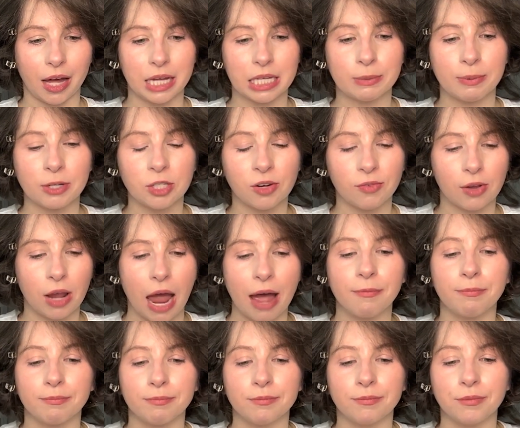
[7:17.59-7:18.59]
especially if you
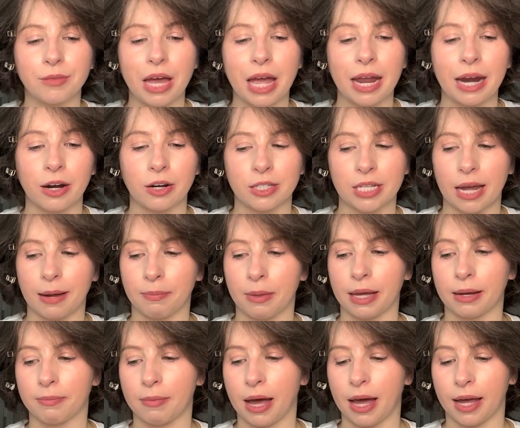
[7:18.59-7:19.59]
have hair type
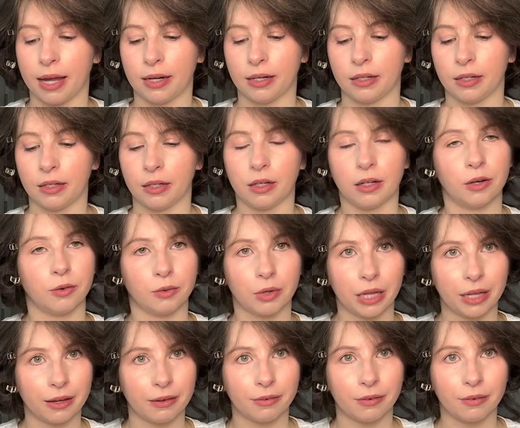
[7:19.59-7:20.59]
like mine, you know,
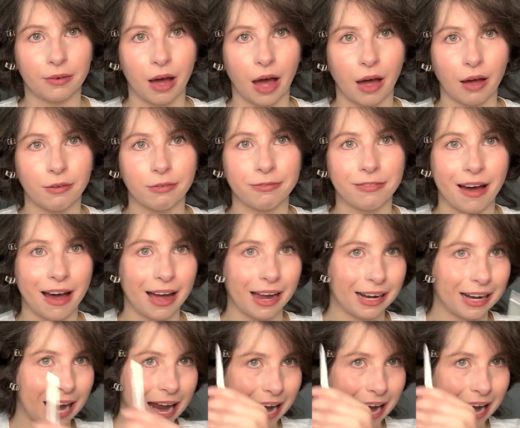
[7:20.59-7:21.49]
really fine